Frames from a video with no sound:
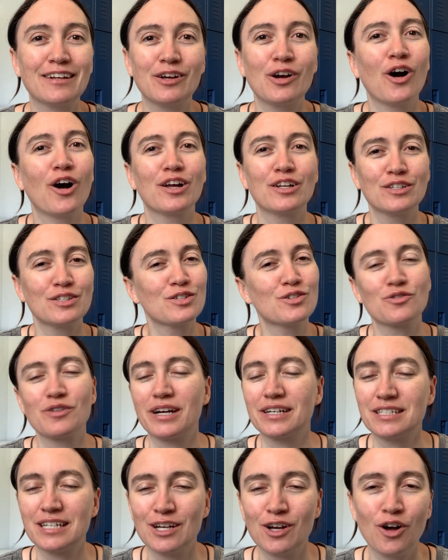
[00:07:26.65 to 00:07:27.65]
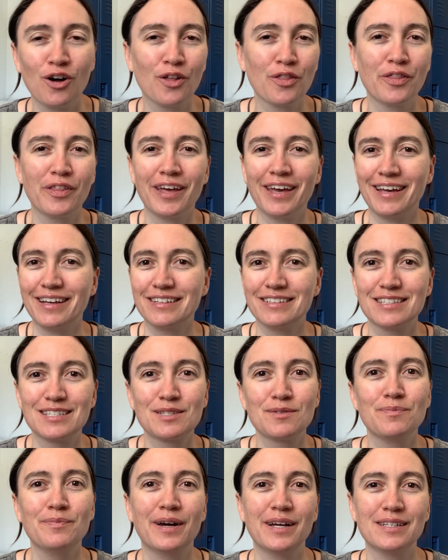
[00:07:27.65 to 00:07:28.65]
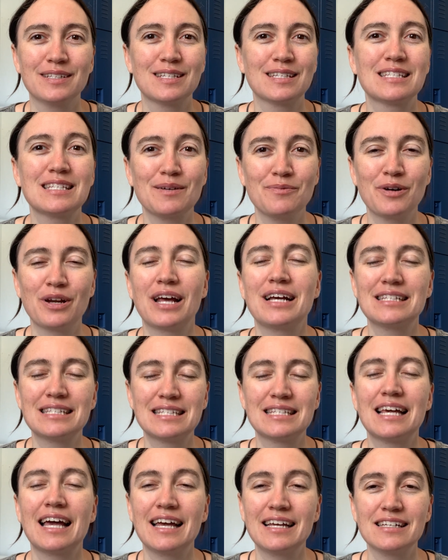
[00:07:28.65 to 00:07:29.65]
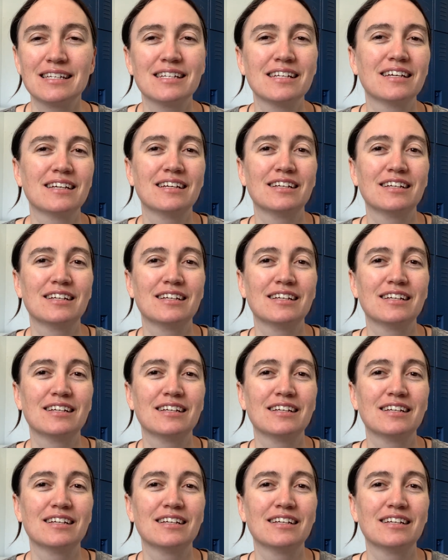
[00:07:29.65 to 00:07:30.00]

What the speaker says: God is directing all things, but someone had said